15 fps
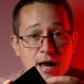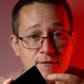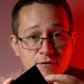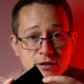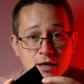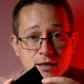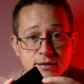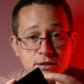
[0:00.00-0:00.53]

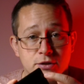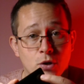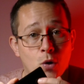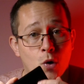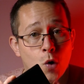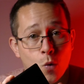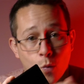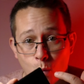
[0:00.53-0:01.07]
advertises
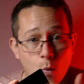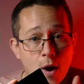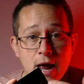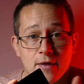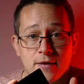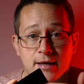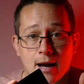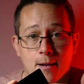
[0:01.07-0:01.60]

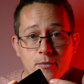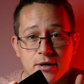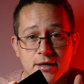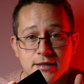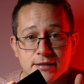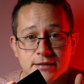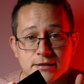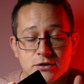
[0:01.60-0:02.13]
where the camera
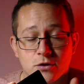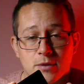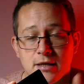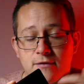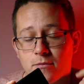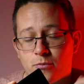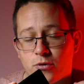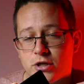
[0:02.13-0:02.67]
is, so it
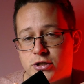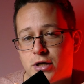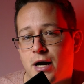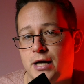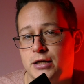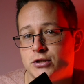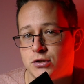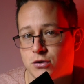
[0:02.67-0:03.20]
even brings your
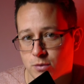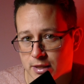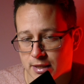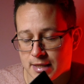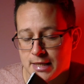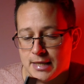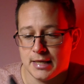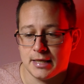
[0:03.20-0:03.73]
eye to it.
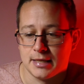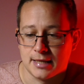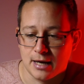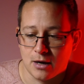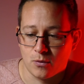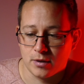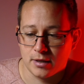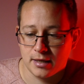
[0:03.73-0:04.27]

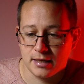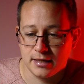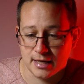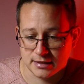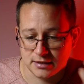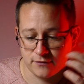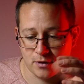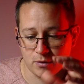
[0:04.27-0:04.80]
Now,
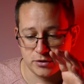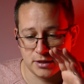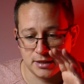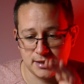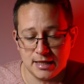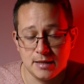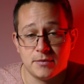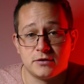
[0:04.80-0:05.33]
yes, if I was going
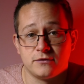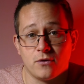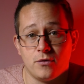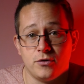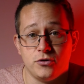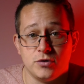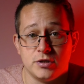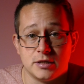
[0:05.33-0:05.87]
to keep this phone
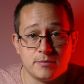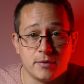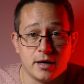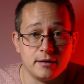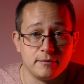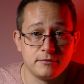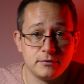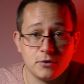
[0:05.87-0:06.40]
and use it as
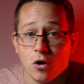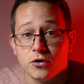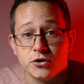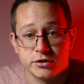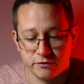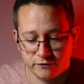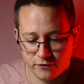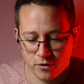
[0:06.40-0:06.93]
my
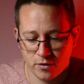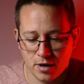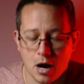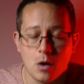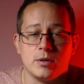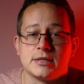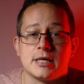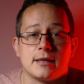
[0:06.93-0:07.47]
constant phone, I
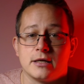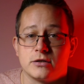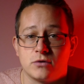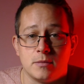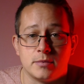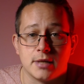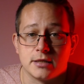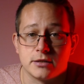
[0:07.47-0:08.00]
would take that
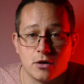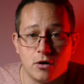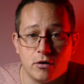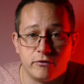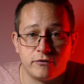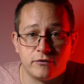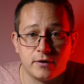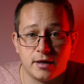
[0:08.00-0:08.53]
screen protector
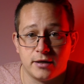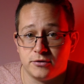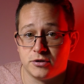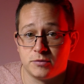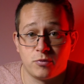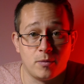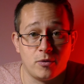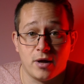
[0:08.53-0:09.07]
off and
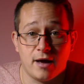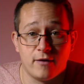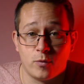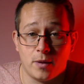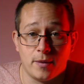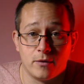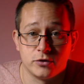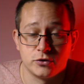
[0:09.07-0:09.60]
just probably not have one
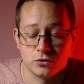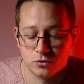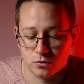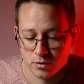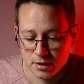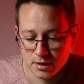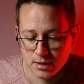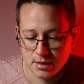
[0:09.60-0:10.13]
on there at all.
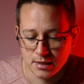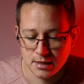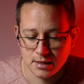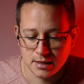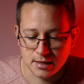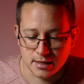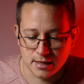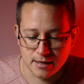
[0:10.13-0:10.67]

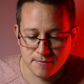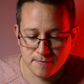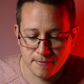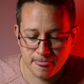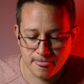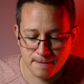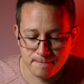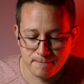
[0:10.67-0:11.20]

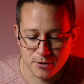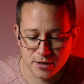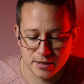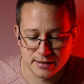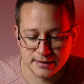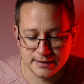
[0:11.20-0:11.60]
But